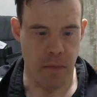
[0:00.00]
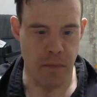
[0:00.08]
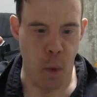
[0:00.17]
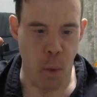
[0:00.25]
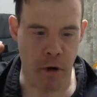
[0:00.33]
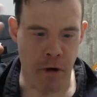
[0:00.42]

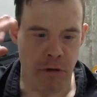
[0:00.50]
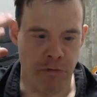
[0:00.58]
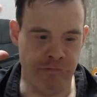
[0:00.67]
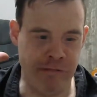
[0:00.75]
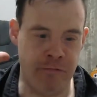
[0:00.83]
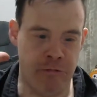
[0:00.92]
more
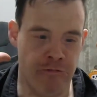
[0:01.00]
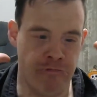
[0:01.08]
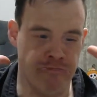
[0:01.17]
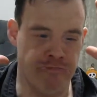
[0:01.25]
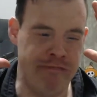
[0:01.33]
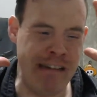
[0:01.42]

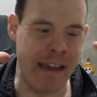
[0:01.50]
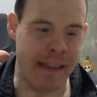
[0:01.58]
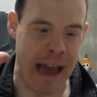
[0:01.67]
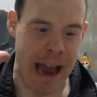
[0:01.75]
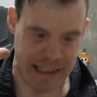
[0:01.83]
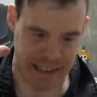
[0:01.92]

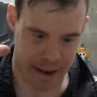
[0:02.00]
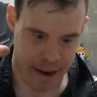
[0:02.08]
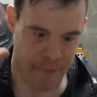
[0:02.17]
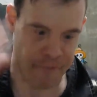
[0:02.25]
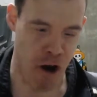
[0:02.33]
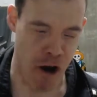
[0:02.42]
realized
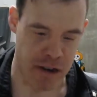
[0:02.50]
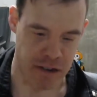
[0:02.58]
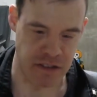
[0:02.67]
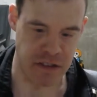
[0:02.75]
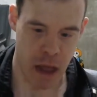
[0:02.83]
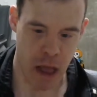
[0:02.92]

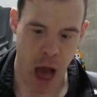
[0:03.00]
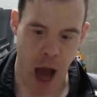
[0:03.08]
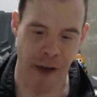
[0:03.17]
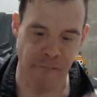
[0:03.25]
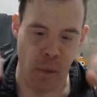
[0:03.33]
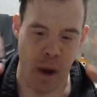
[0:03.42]
versions
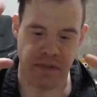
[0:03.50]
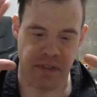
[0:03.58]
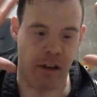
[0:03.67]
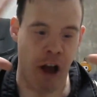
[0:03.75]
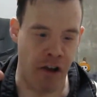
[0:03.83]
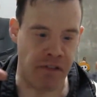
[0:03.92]
of what
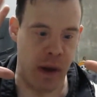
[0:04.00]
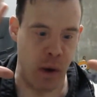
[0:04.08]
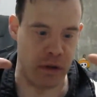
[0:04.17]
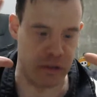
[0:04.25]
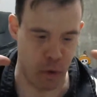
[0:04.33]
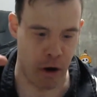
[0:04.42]
the
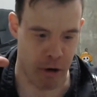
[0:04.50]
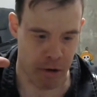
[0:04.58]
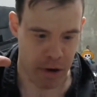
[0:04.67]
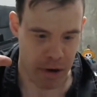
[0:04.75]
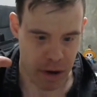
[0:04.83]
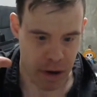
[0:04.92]
cartoons were.